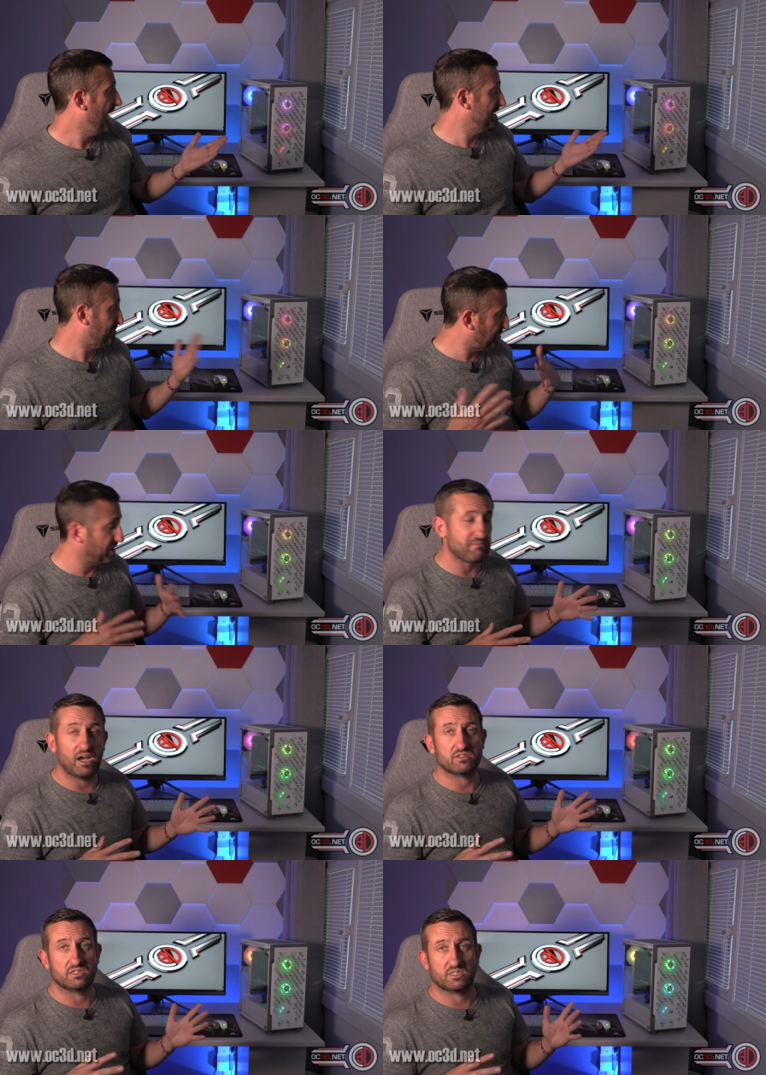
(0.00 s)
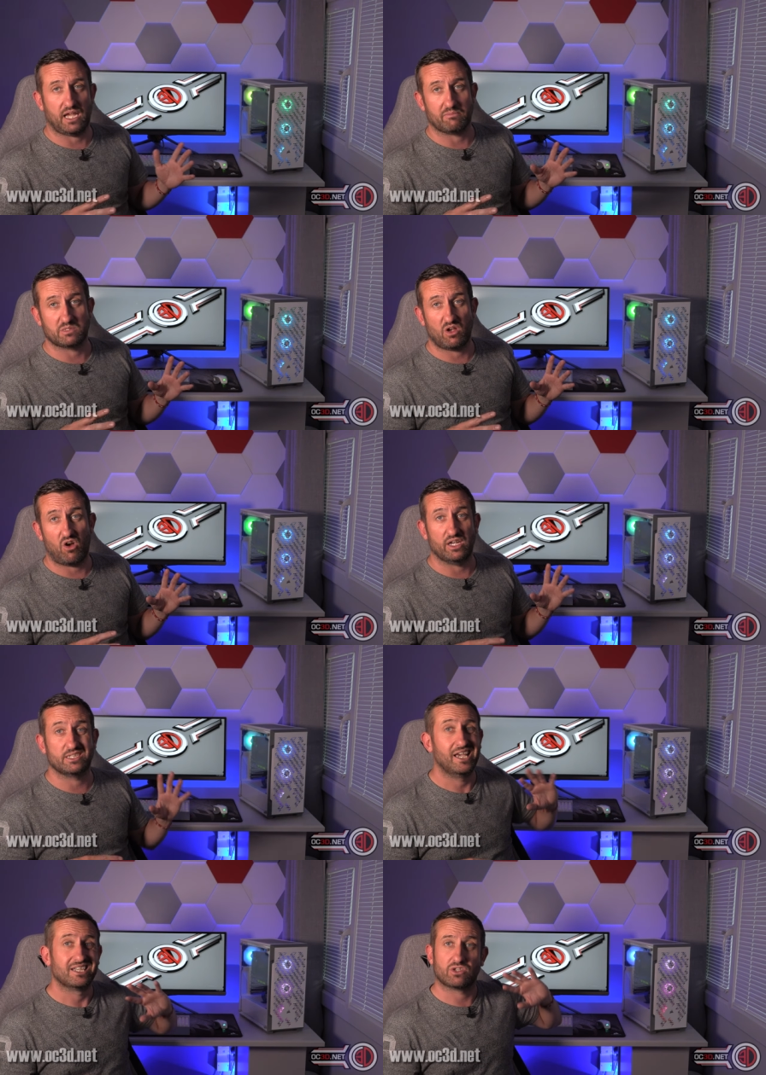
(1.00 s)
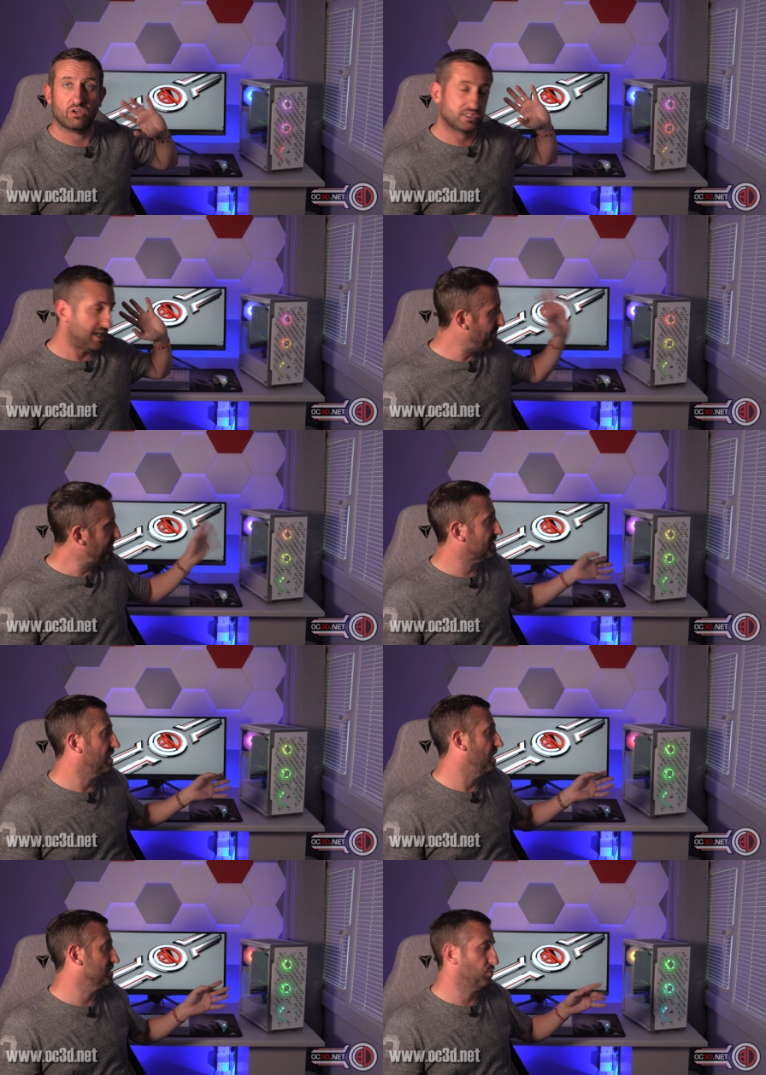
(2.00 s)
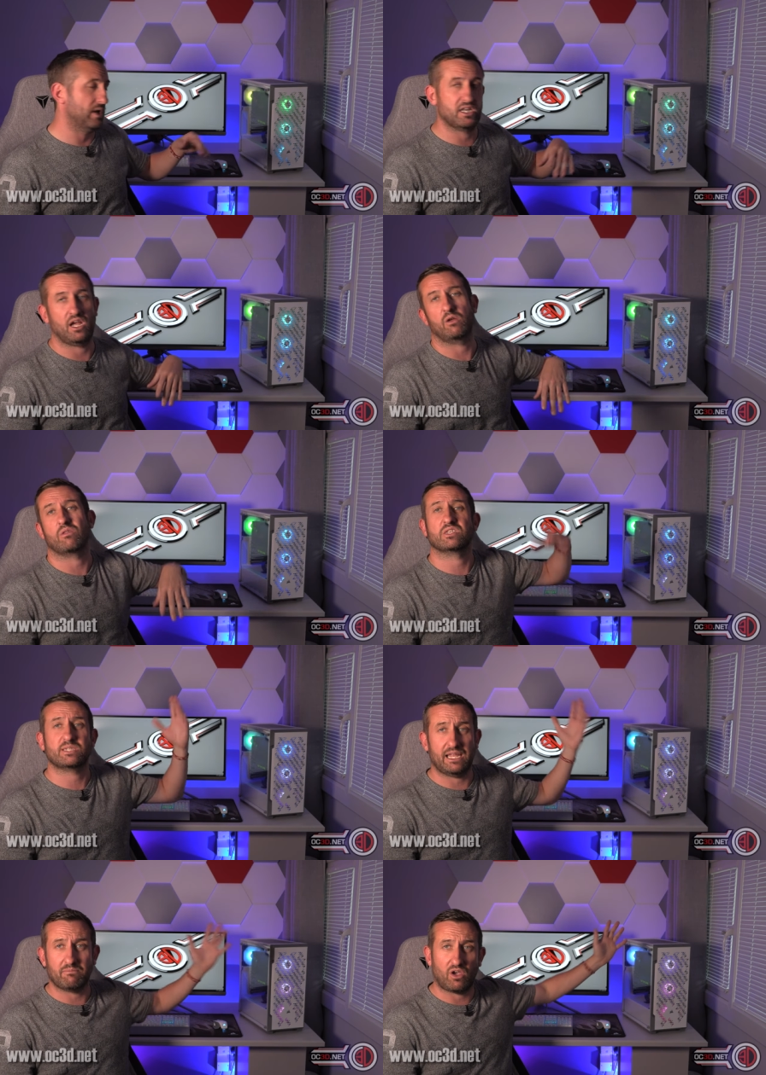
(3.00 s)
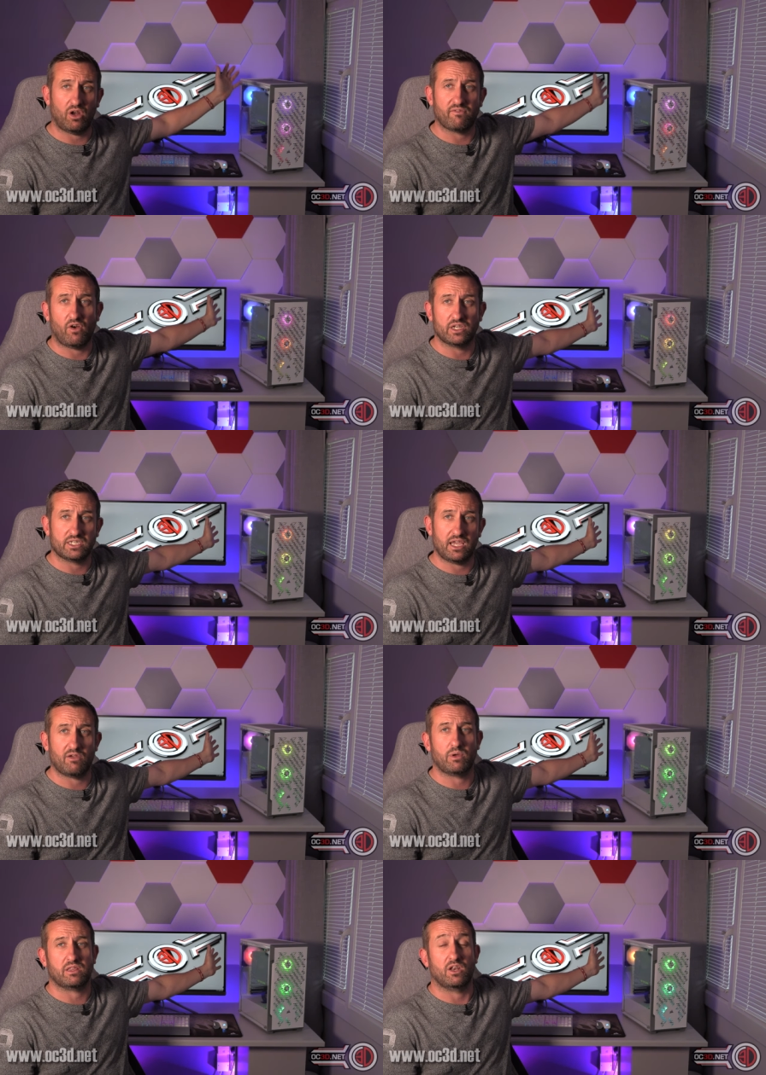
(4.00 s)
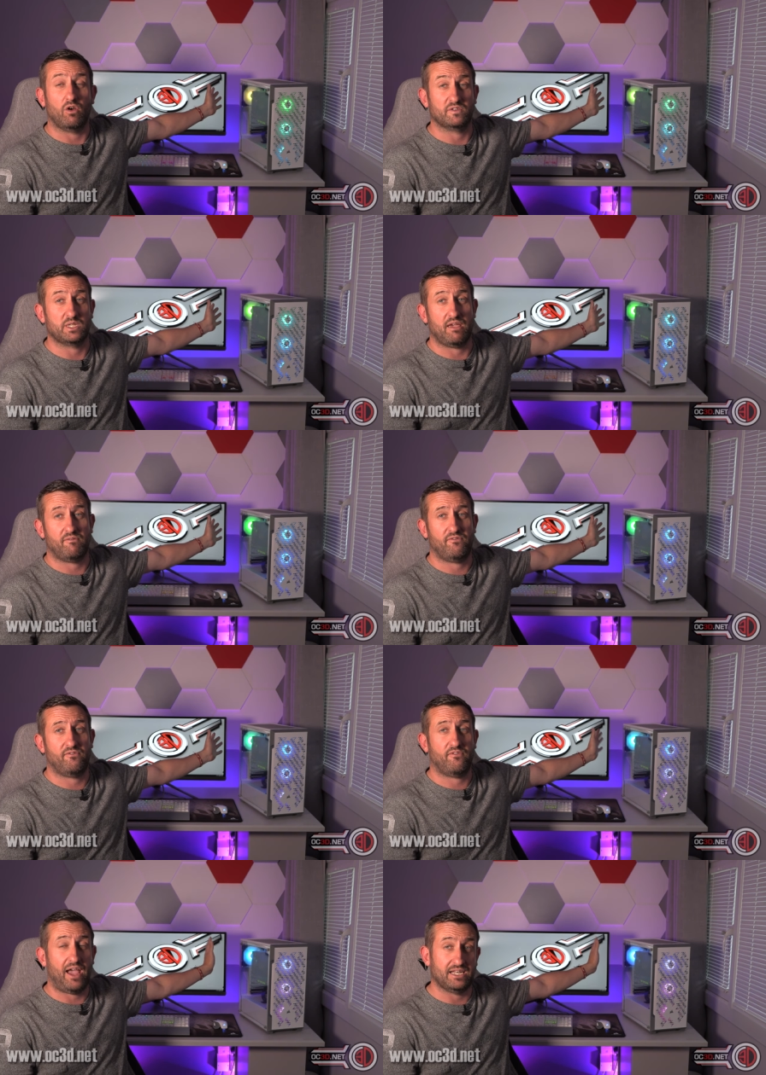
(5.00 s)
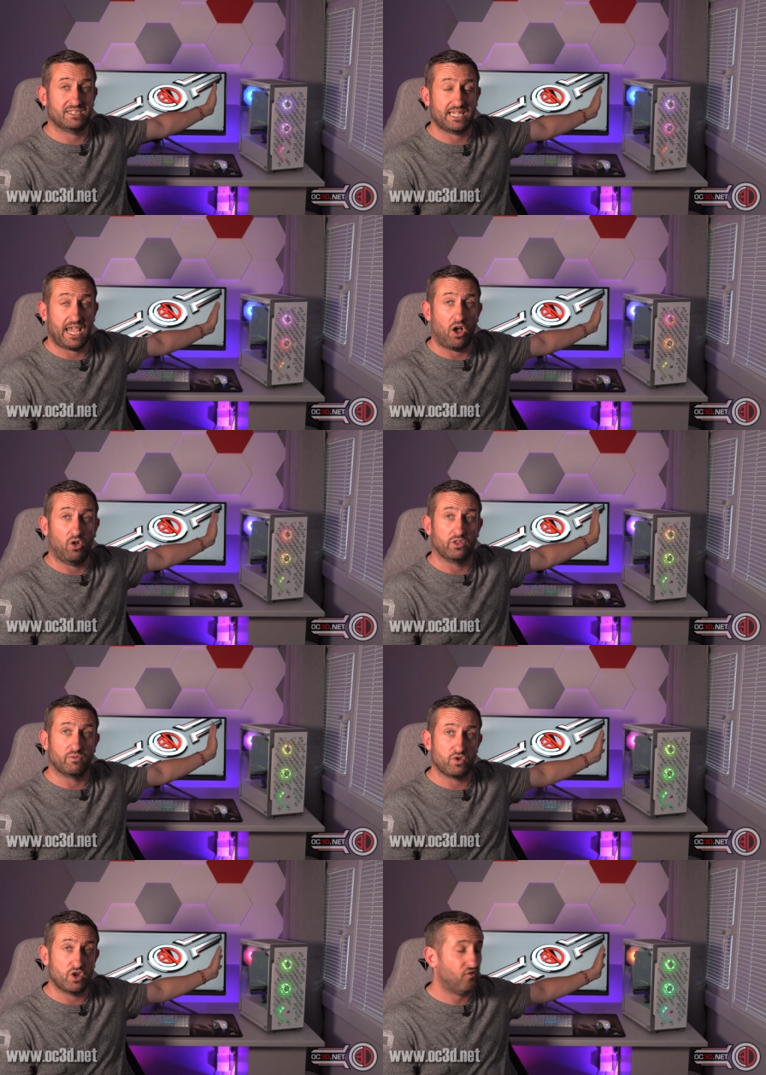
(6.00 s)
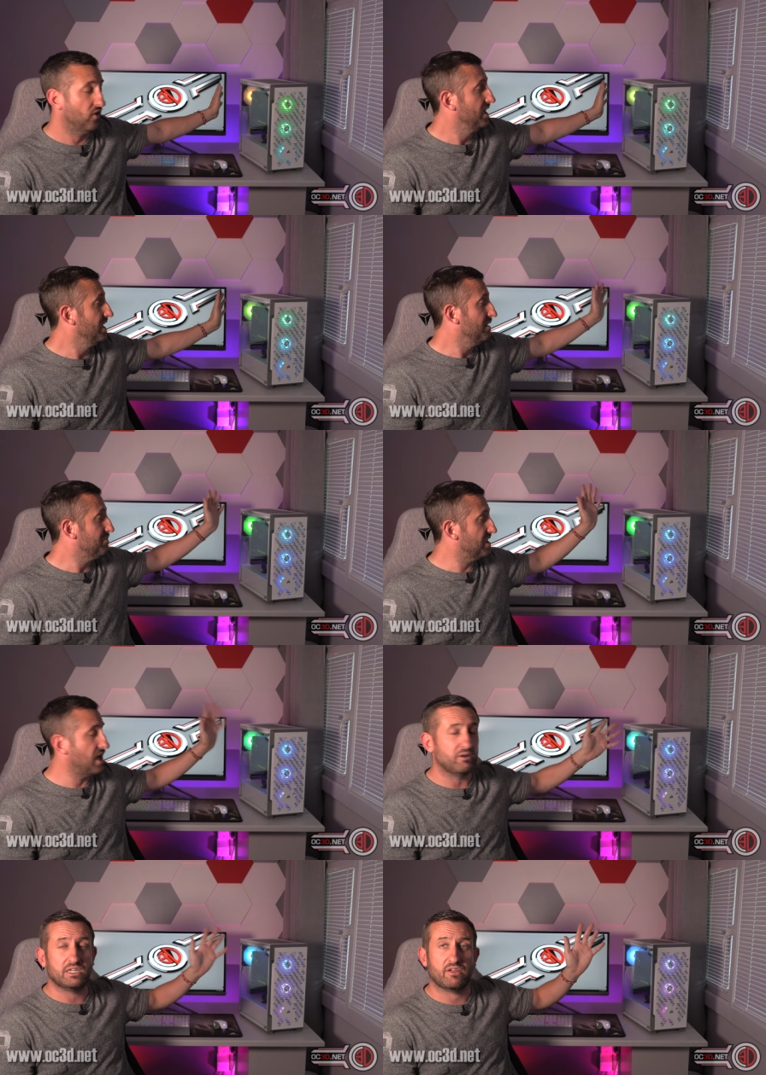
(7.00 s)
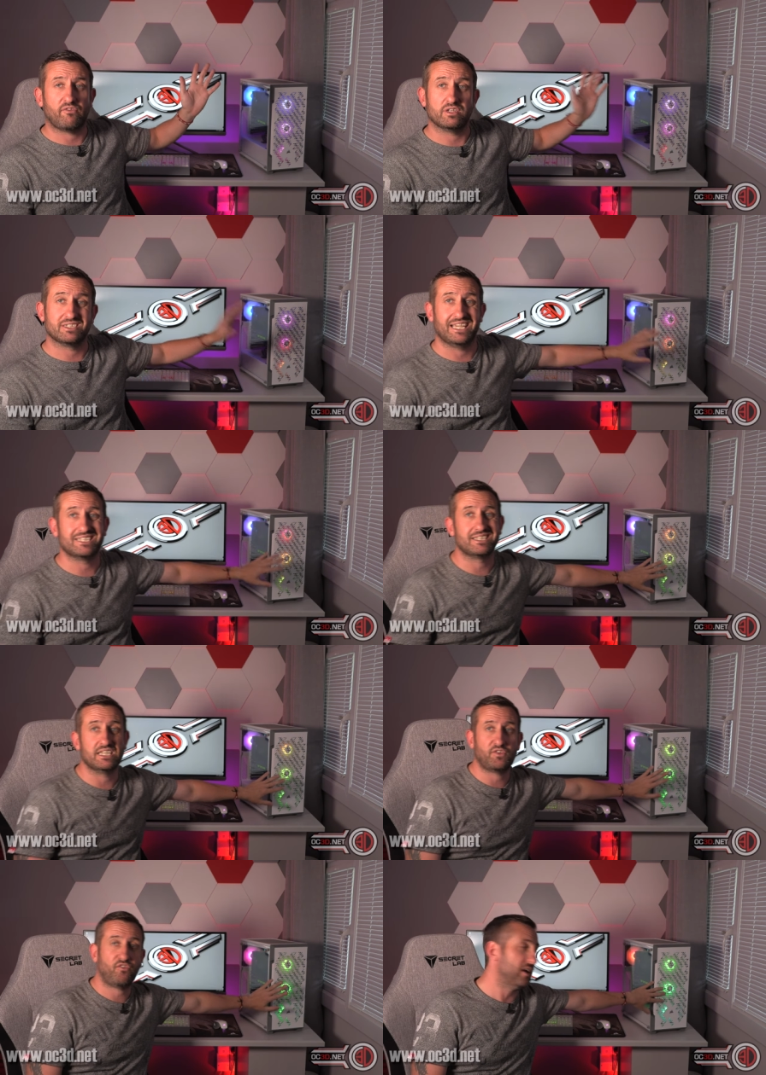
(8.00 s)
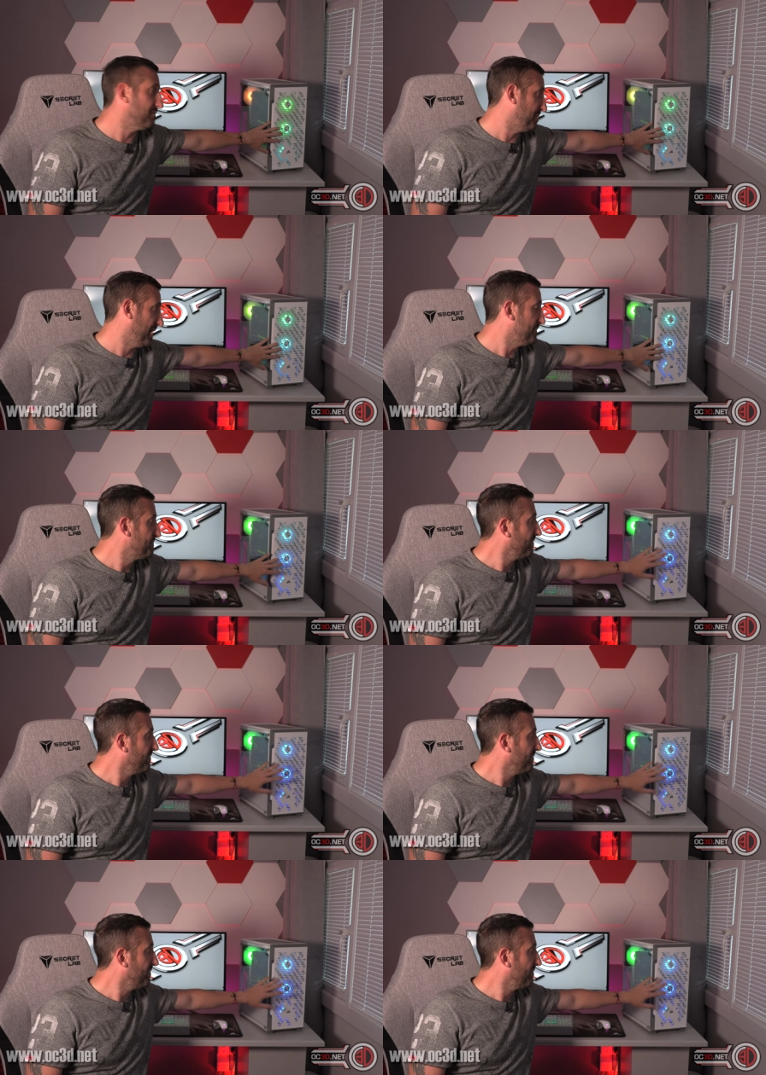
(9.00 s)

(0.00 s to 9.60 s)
It's pretty much the same size. It's got a tempered glass window, same kind of idea with an offset fan set on the roof. But the only difference is this front bit.